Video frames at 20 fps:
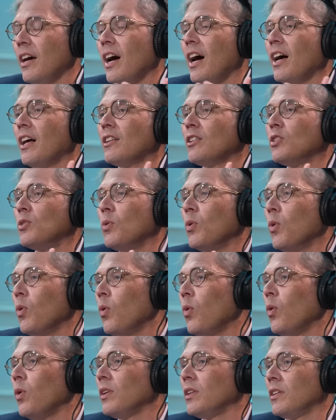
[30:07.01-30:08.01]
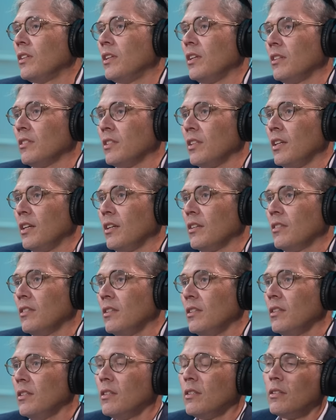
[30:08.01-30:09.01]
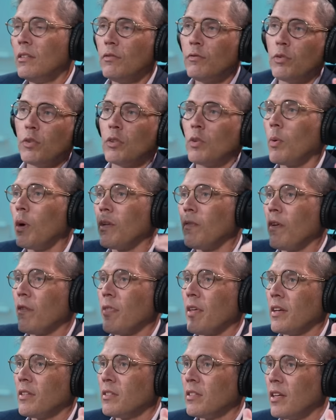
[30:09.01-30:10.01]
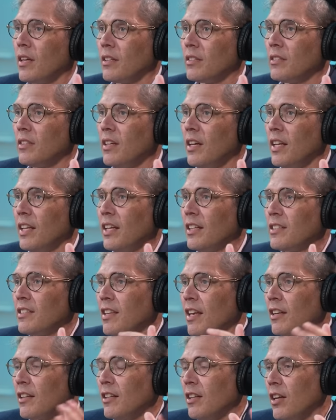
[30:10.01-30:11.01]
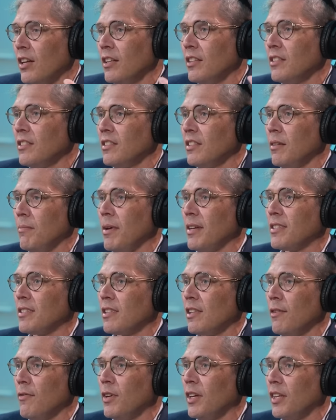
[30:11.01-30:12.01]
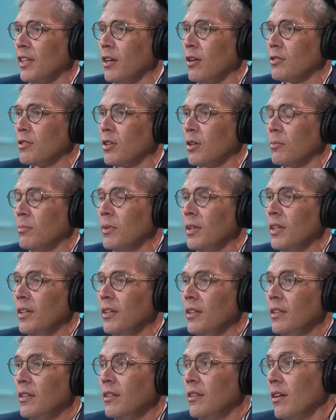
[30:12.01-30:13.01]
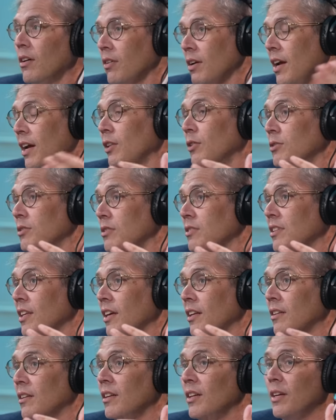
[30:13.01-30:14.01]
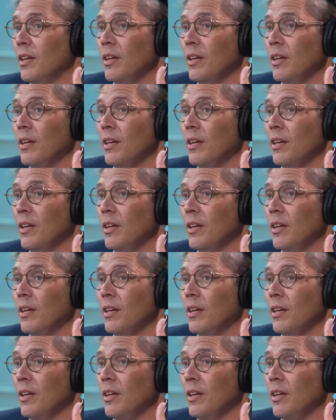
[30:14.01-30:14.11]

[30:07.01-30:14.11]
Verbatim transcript: I'll do all your deals a year for $25,000. He gets 10 clients, makes his living, and he goes home. Okay, I lose those 10.